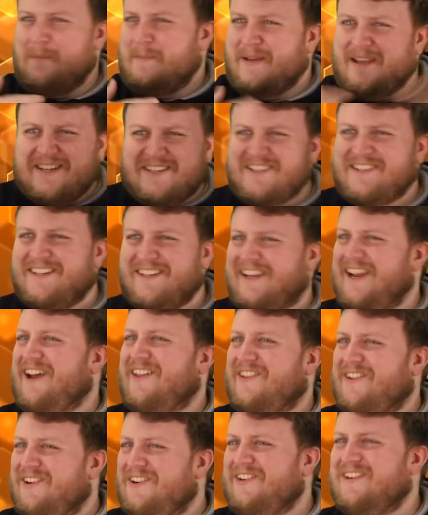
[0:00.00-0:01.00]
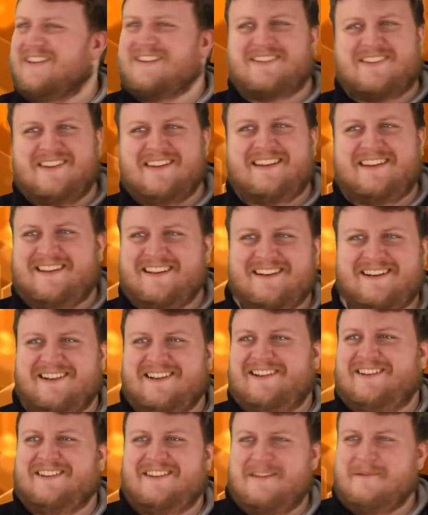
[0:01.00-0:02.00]
the pieces together, and it's like, you
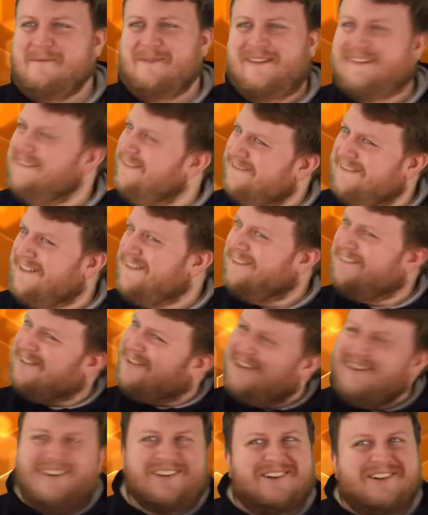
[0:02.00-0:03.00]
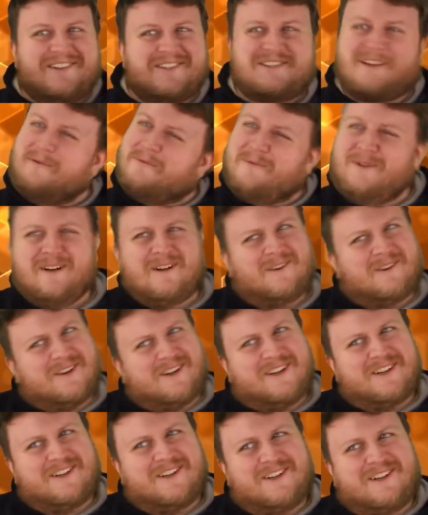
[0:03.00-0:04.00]
know, they, I don't know, something weird going
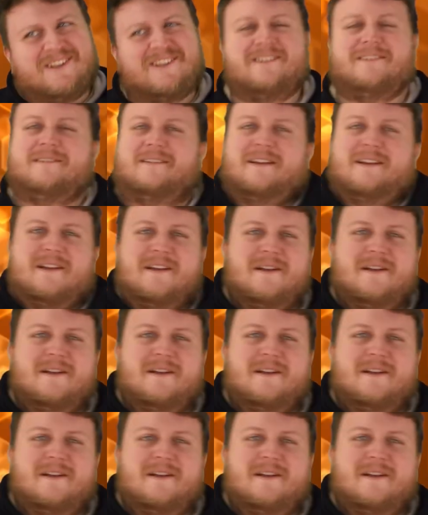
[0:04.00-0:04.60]
on there.